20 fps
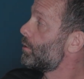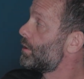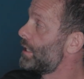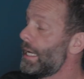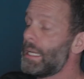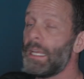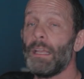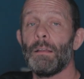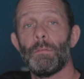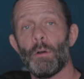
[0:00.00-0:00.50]

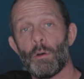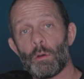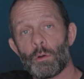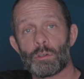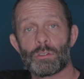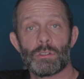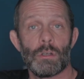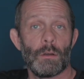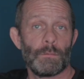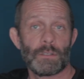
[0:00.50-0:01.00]
taking
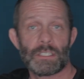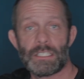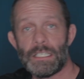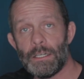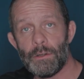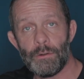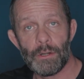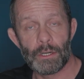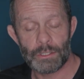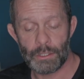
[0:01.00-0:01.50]
photos of a
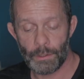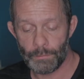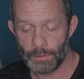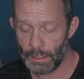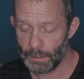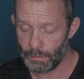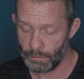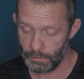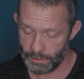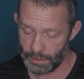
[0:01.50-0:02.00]
scenery or
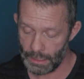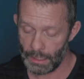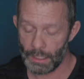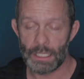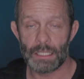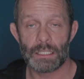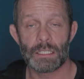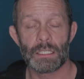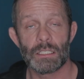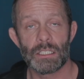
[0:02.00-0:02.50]
something to sell
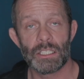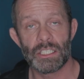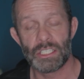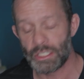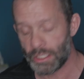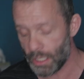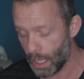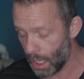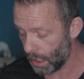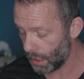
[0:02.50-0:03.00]
as
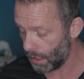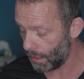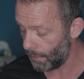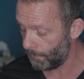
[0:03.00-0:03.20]
stock.